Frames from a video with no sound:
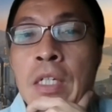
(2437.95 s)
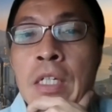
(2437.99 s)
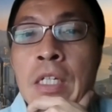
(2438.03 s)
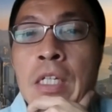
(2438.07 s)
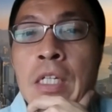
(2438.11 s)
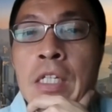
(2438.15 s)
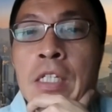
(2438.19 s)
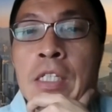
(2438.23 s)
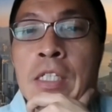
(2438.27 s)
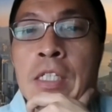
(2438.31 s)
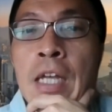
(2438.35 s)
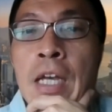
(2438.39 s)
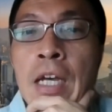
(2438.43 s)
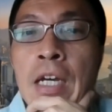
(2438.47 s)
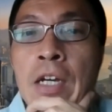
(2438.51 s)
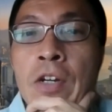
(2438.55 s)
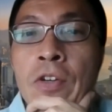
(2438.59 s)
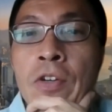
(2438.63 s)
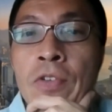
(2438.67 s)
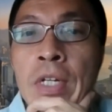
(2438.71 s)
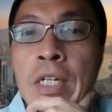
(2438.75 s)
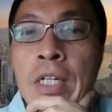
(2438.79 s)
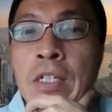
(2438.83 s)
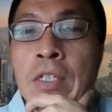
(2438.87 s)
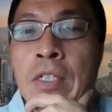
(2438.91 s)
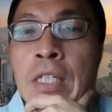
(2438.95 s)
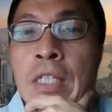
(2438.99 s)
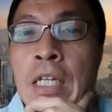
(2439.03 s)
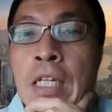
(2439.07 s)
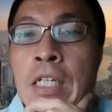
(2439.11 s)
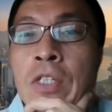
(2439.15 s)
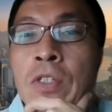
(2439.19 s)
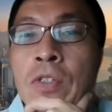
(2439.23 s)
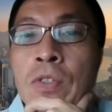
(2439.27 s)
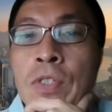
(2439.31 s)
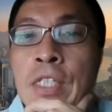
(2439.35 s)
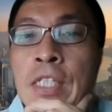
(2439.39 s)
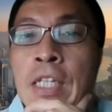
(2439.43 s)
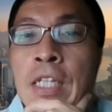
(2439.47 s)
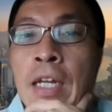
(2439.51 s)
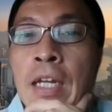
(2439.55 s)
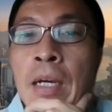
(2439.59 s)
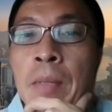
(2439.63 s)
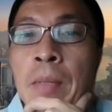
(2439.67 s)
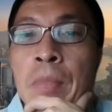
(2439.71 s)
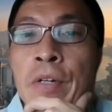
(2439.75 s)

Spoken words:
is there a real need to set up